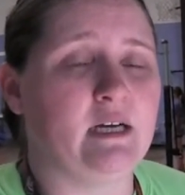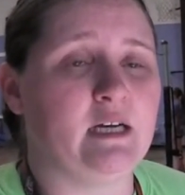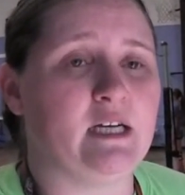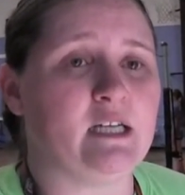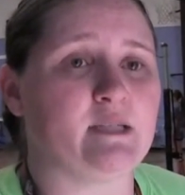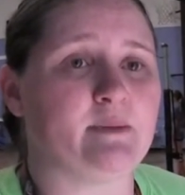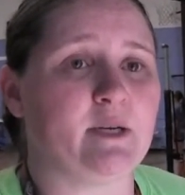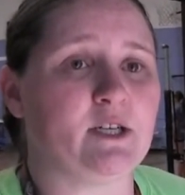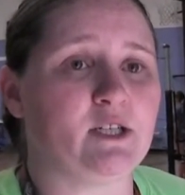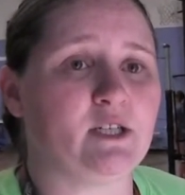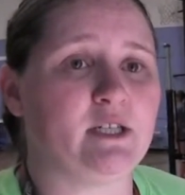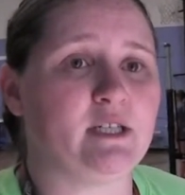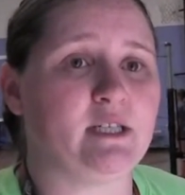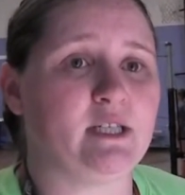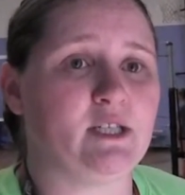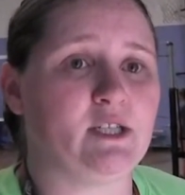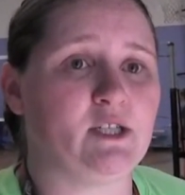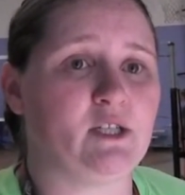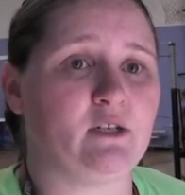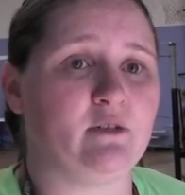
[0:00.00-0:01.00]
especially
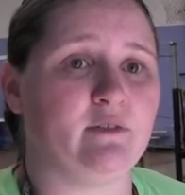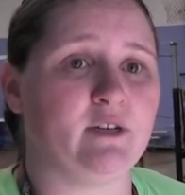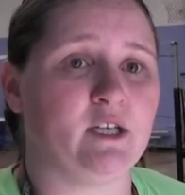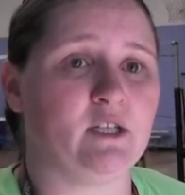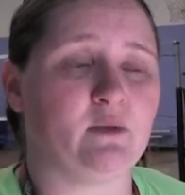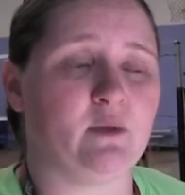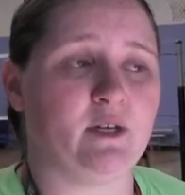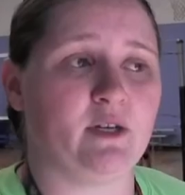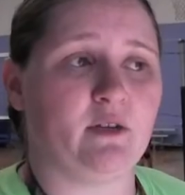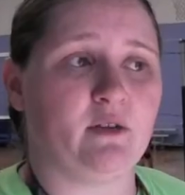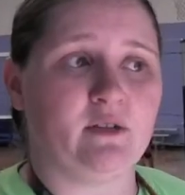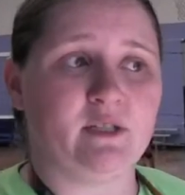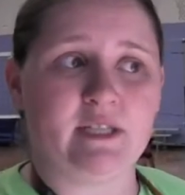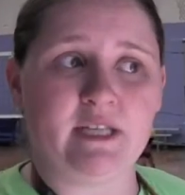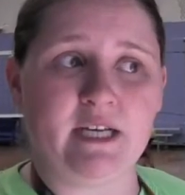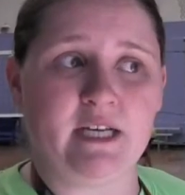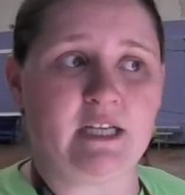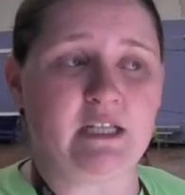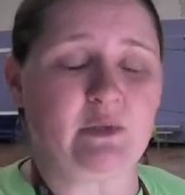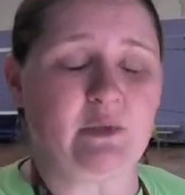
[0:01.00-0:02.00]
since serving is one of those
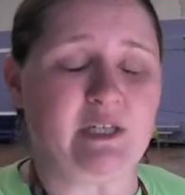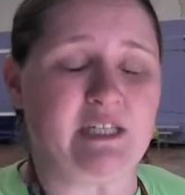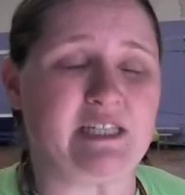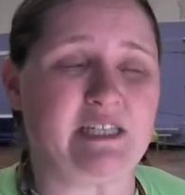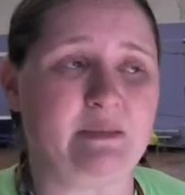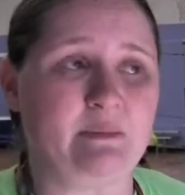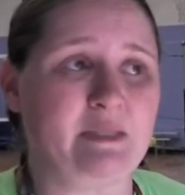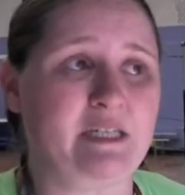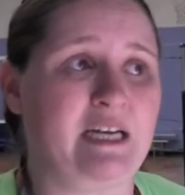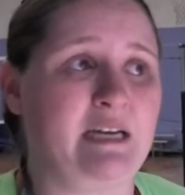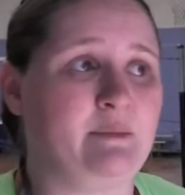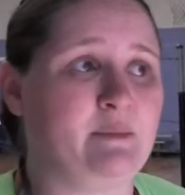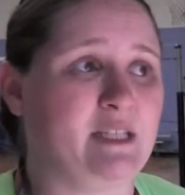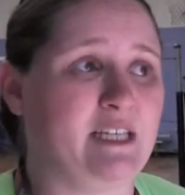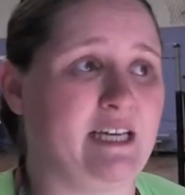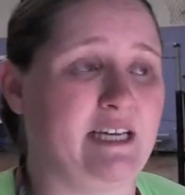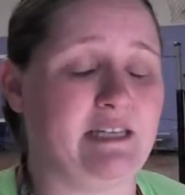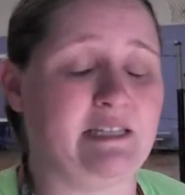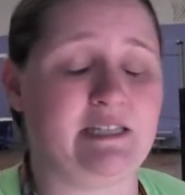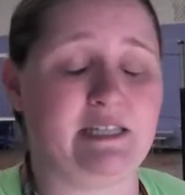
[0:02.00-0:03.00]
things where sometimes
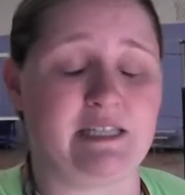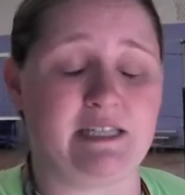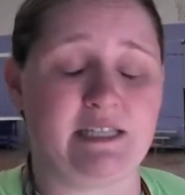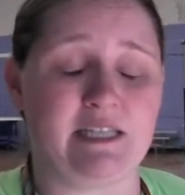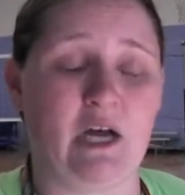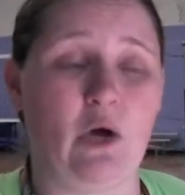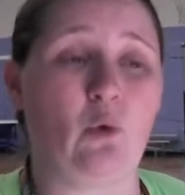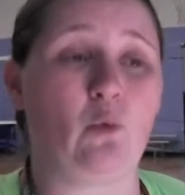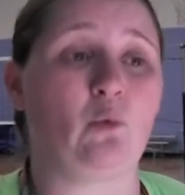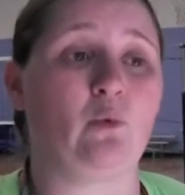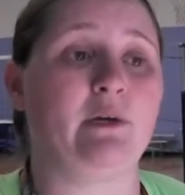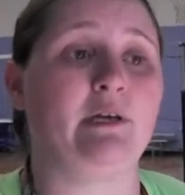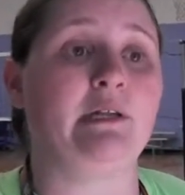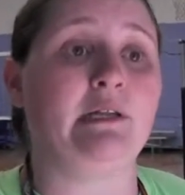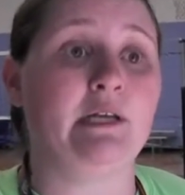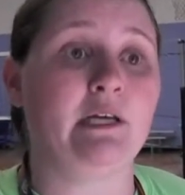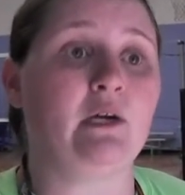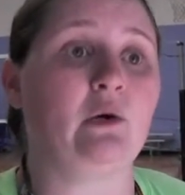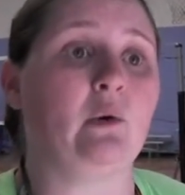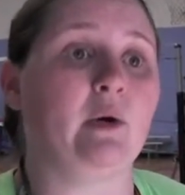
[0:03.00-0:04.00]
kids excel
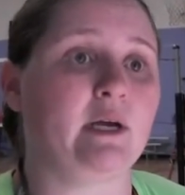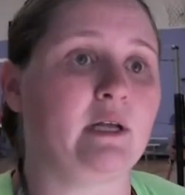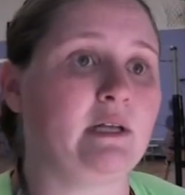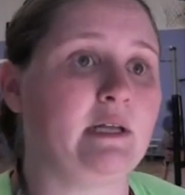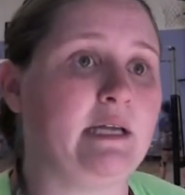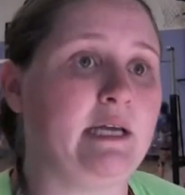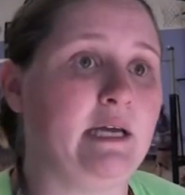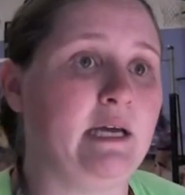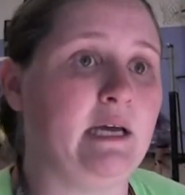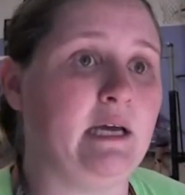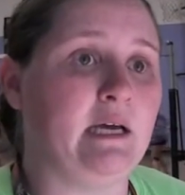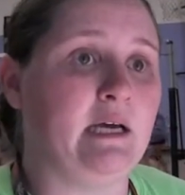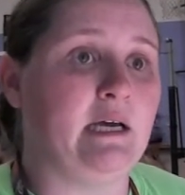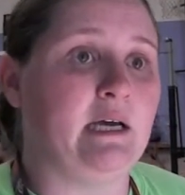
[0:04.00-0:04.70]
really quickly.